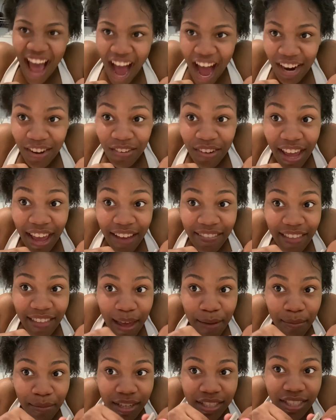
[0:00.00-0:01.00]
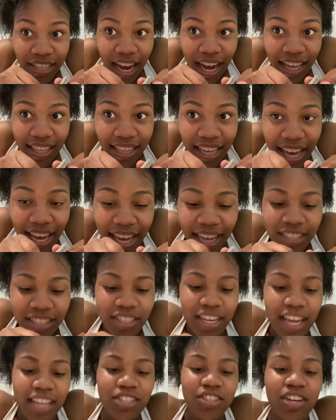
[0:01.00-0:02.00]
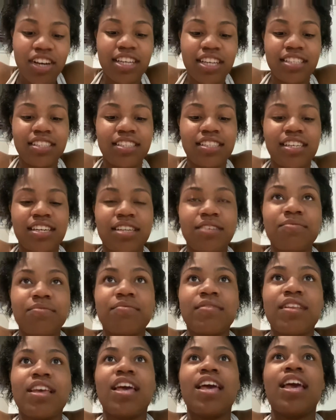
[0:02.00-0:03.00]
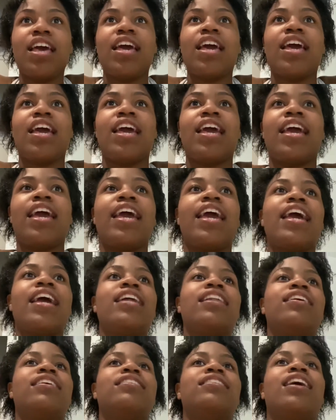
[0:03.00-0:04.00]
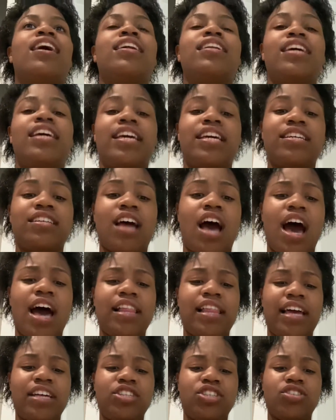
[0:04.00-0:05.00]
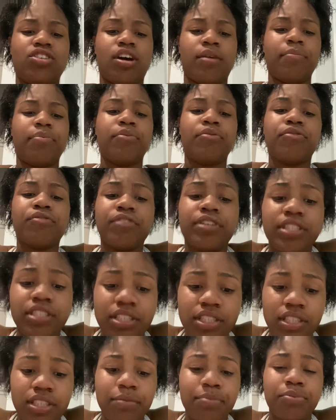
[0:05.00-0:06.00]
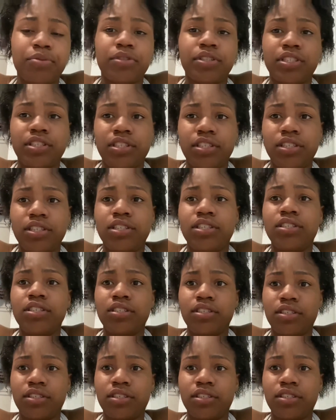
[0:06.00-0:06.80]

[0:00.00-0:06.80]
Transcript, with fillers: I don't have that much eyelash, as y'all can see. And Alana eyelashes are pretty, pretty